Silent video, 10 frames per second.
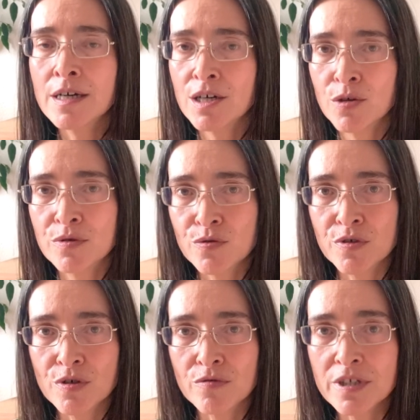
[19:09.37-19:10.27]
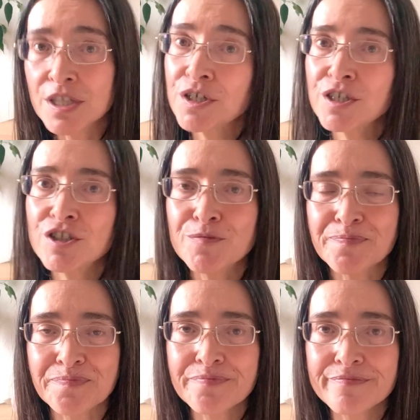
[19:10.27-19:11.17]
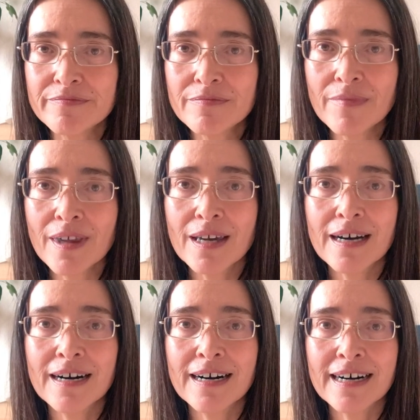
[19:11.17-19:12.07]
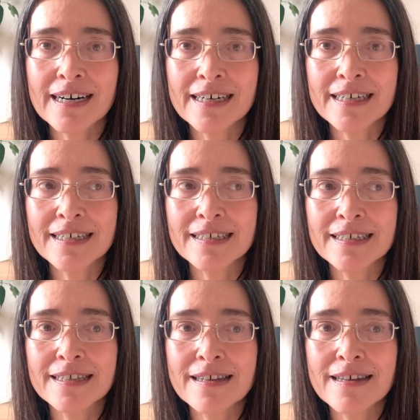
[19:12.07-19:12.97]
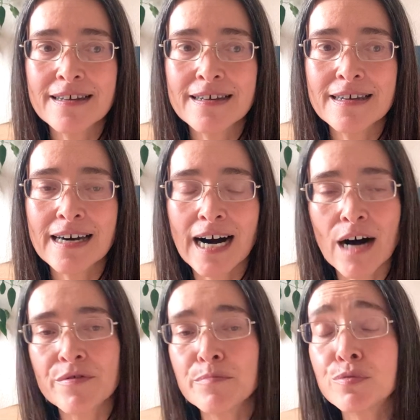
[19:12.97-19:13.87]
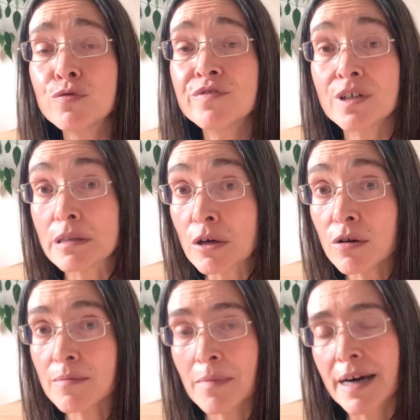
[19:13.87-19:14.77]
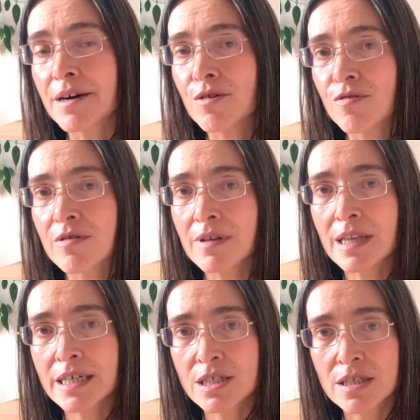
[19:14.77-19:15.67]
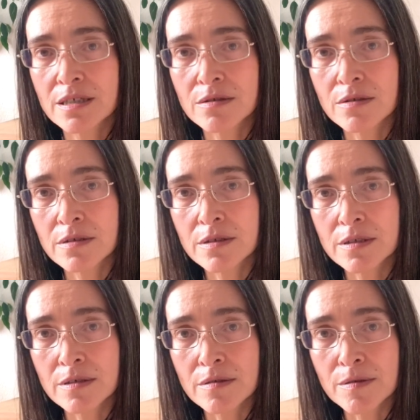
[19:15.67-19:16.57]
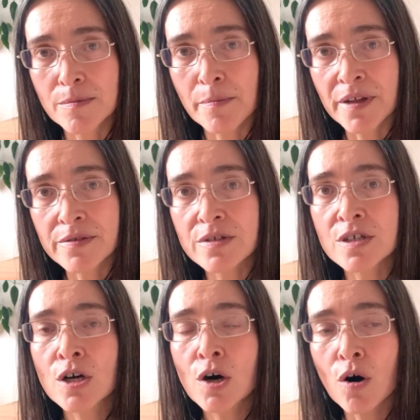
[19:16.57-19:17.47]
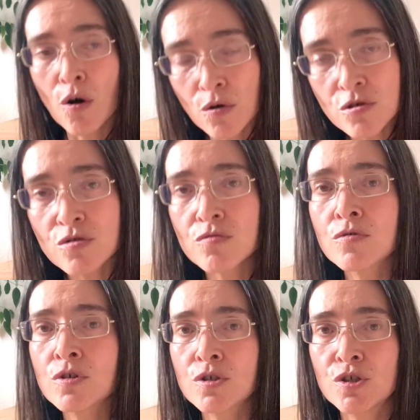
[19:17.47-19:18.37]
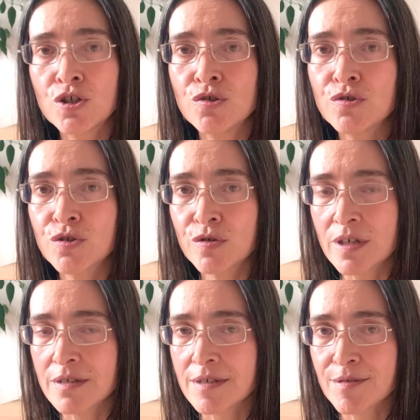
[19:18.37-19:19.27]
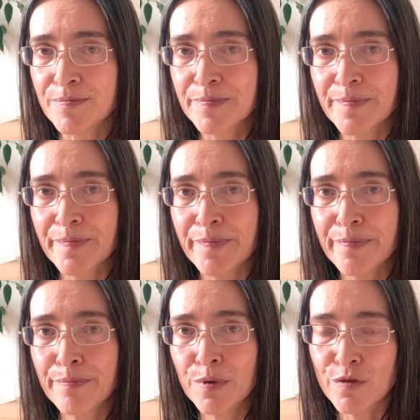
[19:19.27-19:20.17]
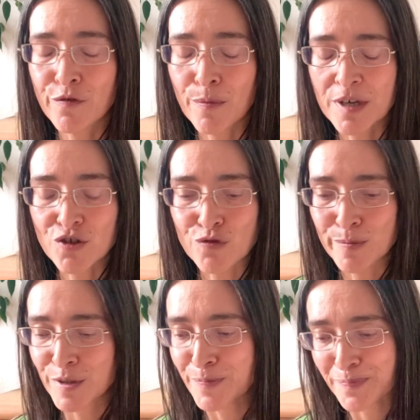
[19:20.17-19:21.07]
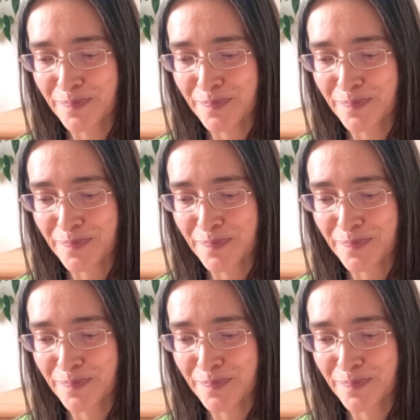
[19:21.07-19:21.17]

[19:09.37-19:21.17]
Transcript: Go and do your research. I have improved a lot my health the last months also due to this beautiful mushrooms.